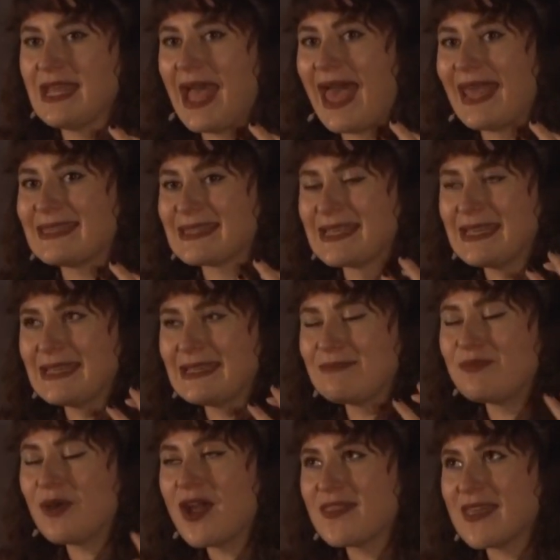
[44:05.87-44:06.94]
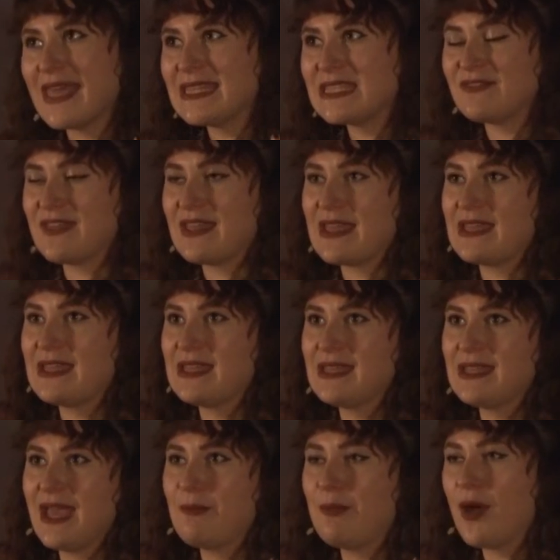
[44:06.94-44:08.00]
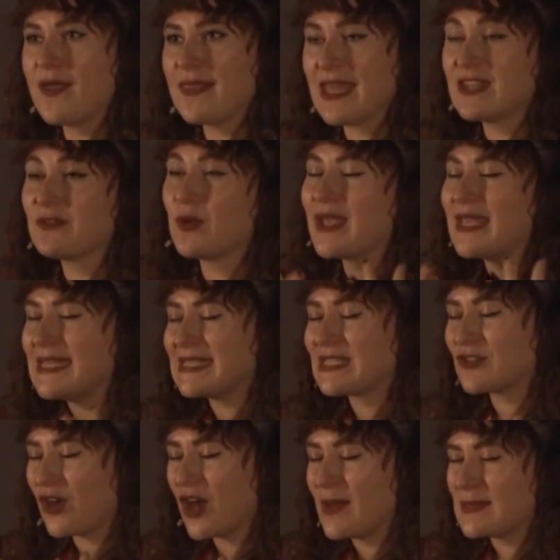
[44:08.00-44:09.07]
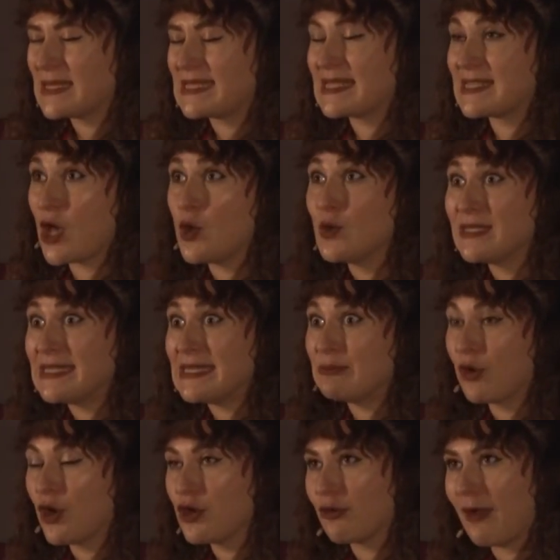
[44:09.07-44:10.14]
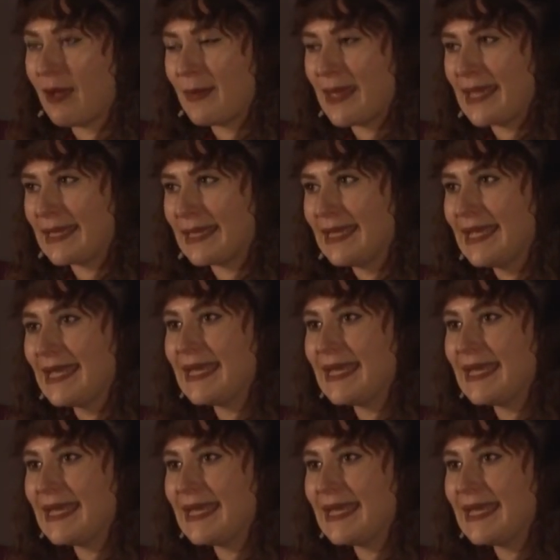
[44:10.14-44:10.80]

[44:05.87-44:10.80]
And by the end of it, and by the end of what he describes as his own deprogramming,